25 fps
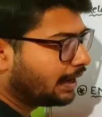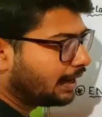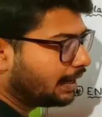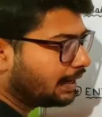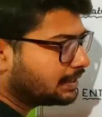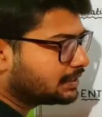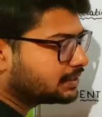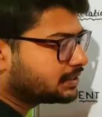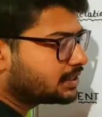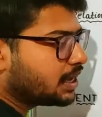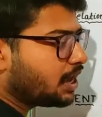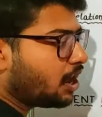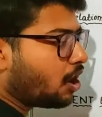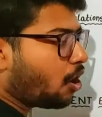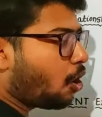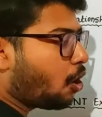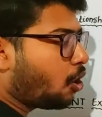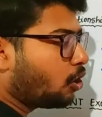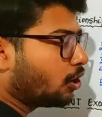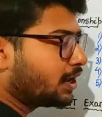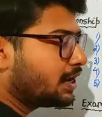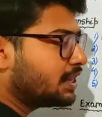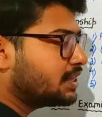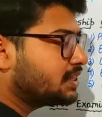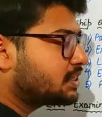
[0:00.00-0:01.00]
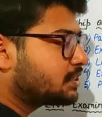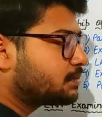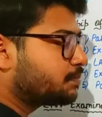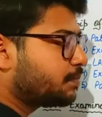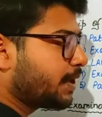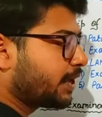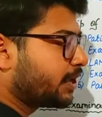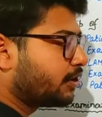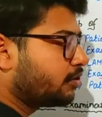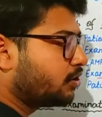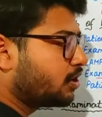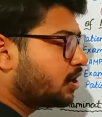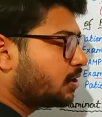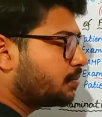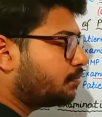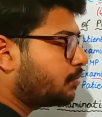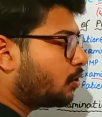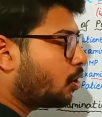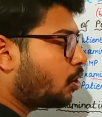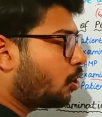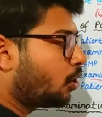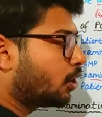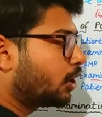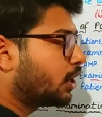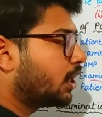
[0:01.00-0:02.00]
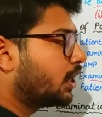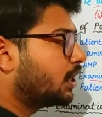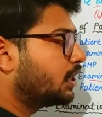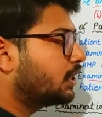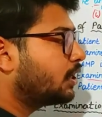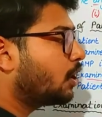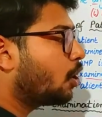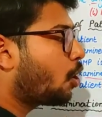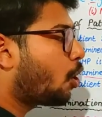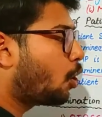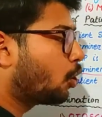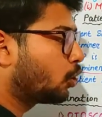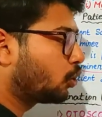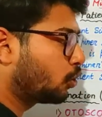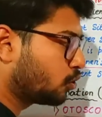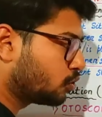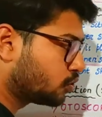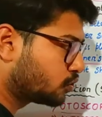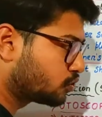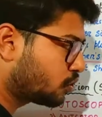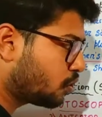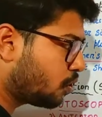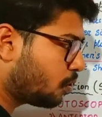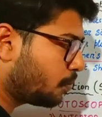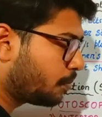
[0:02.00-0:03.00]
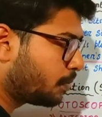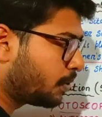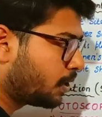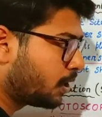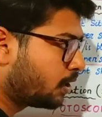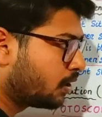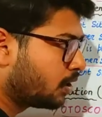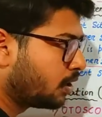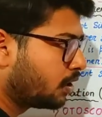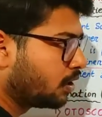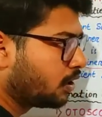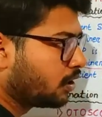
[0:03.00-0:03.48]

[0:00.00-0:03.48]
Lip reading: It's an oral speculum or an otoscope.